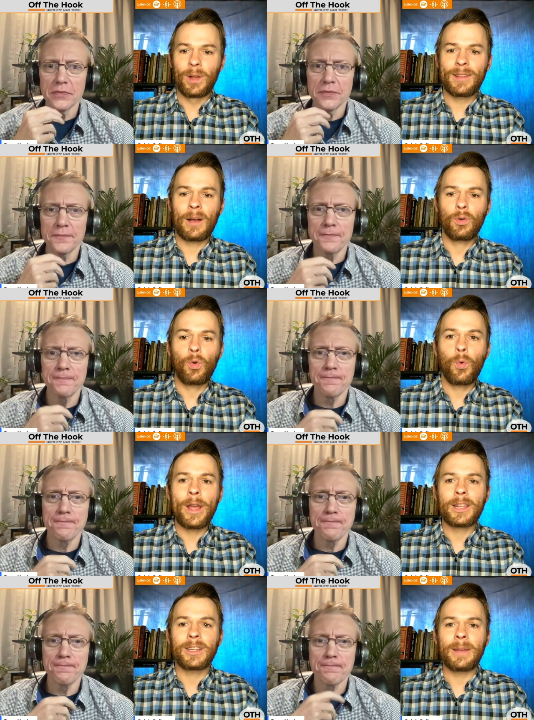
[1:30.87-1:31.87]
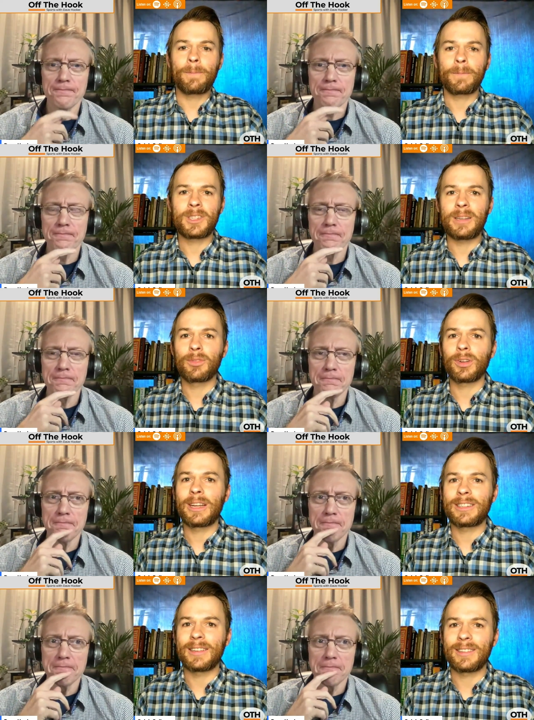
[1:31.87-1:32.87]
Speaker 1: was how quickly teams are
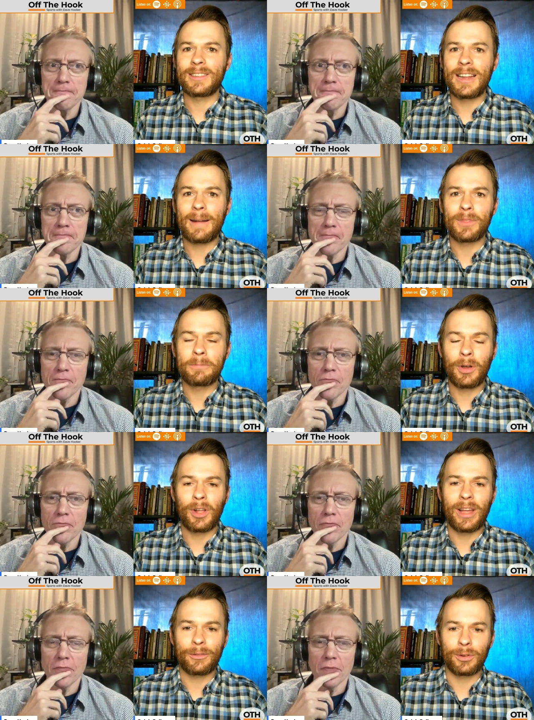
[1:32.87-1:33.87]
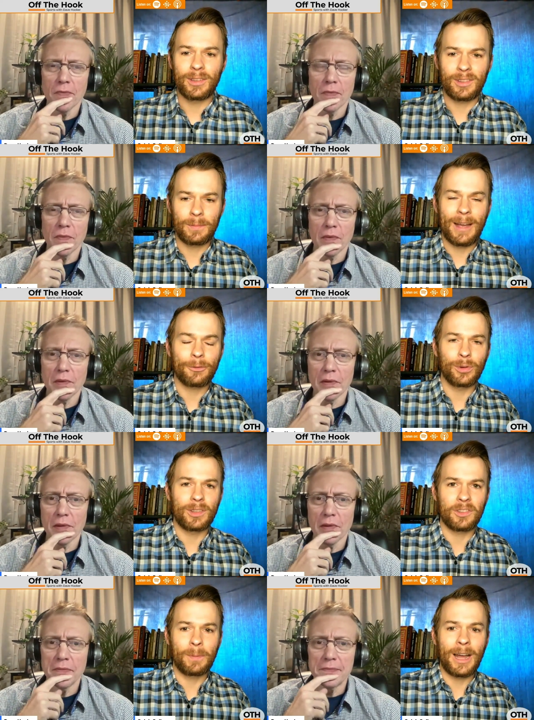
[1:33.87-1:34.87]
allowed to snap the ball after his after
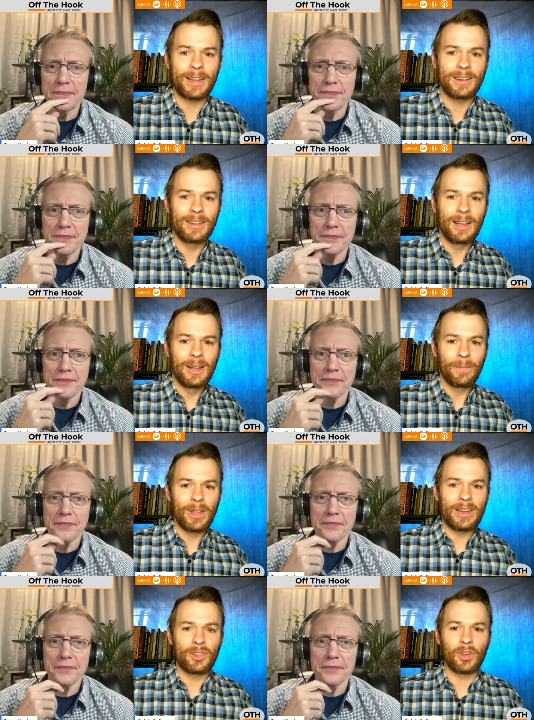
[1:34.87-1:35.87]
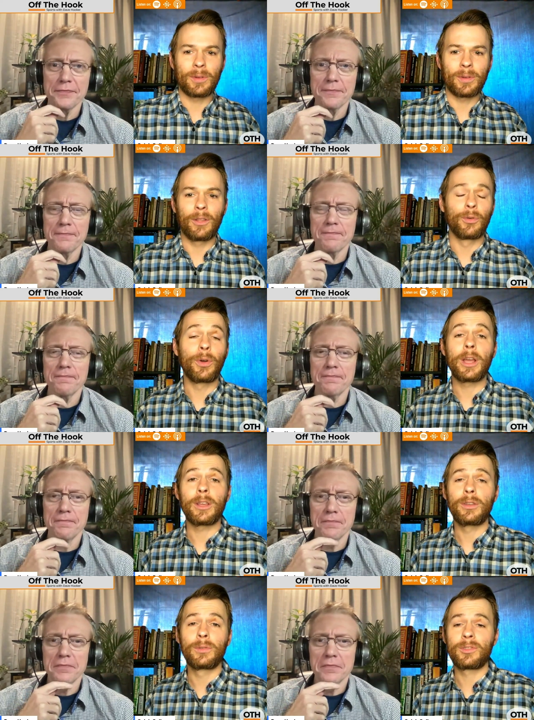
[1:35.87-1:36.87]
it's spotted. And he talks about how the way
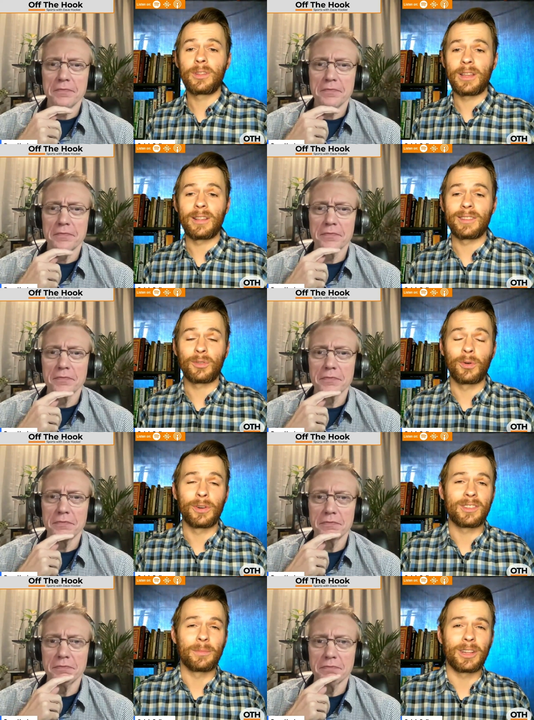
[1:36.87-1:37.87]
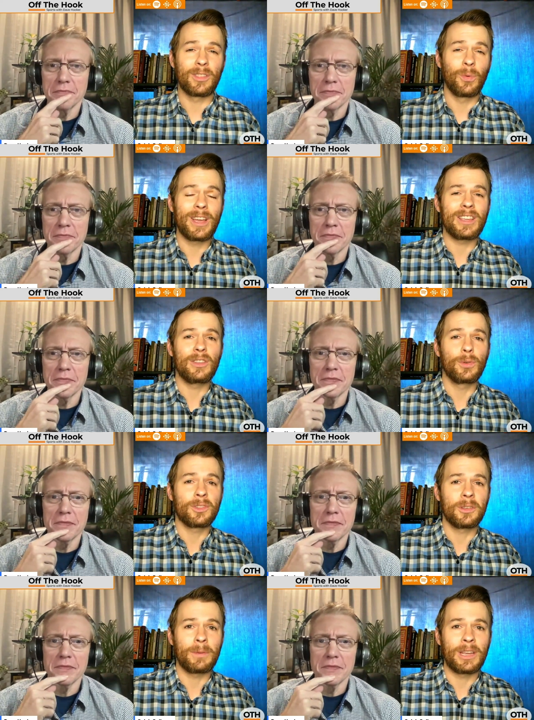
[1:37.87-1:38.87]
it used his quote is something like the way it
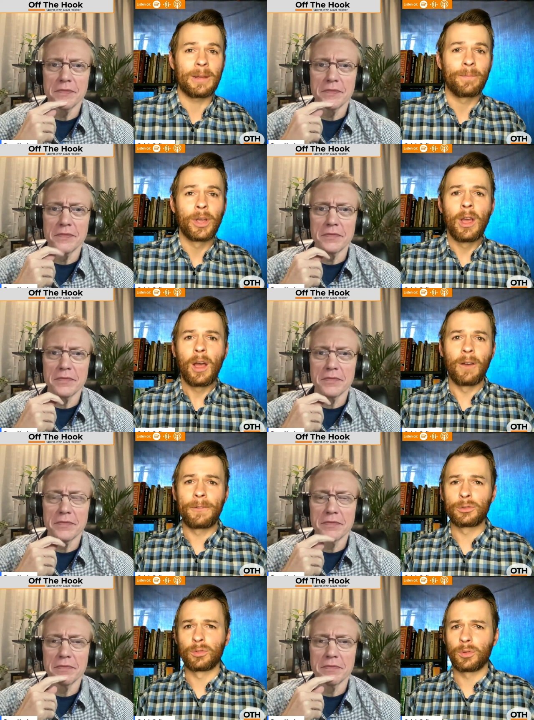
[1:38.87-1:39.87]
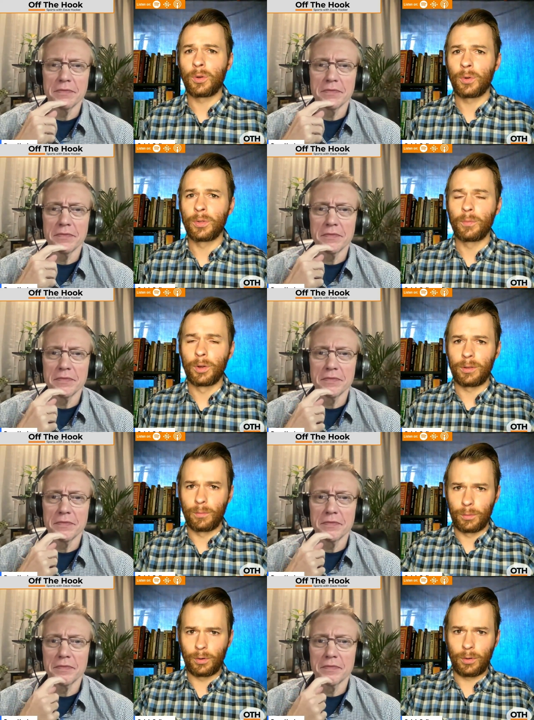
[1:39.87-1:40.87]
used to be officials would hold would
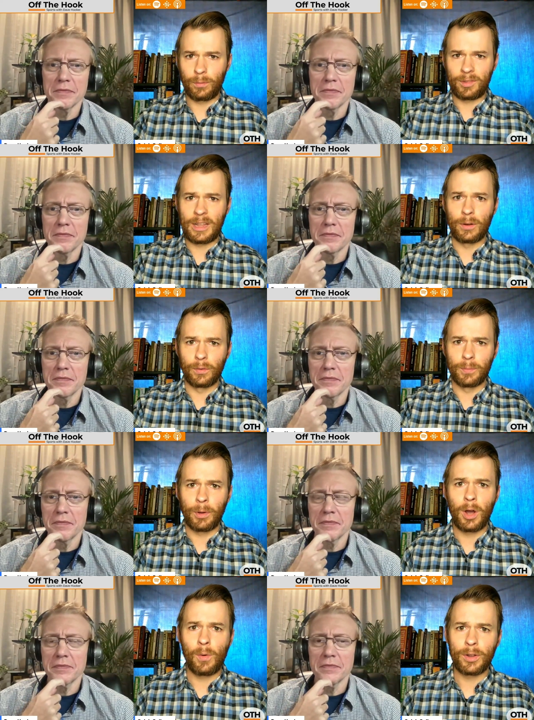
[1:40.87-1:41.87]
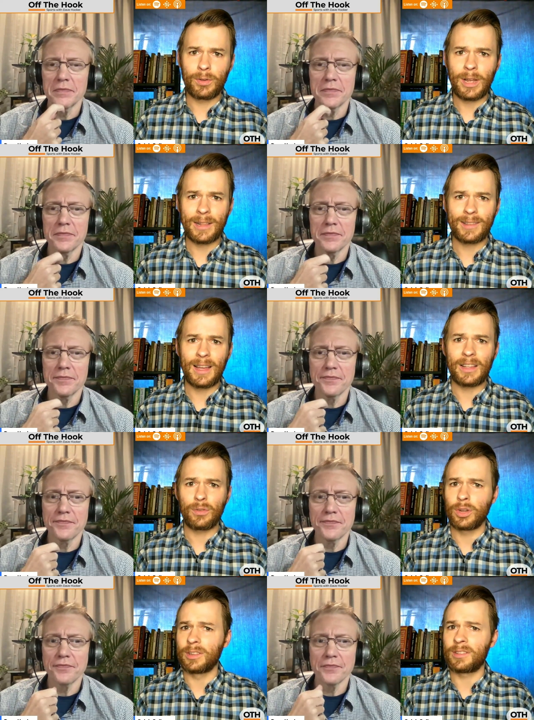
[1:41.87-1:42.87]
would stand over the ball while you got set and
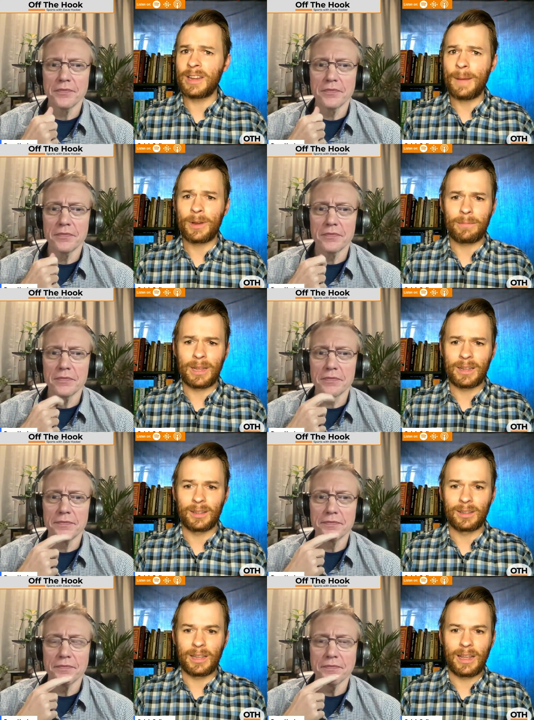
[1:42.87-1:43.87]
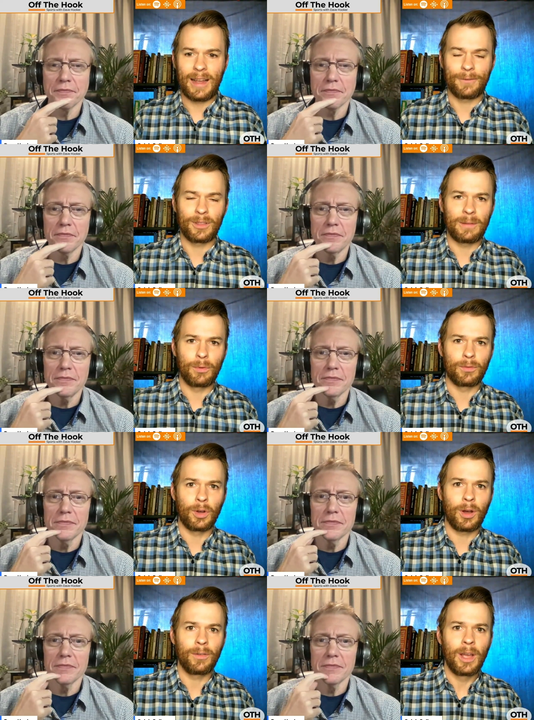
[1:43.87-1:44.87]
you couldn't snap it immediately after they moved
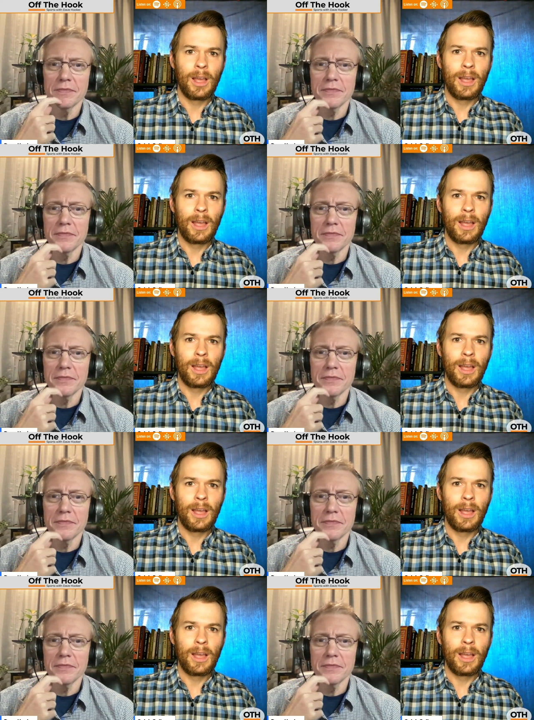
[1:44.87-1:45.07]
off.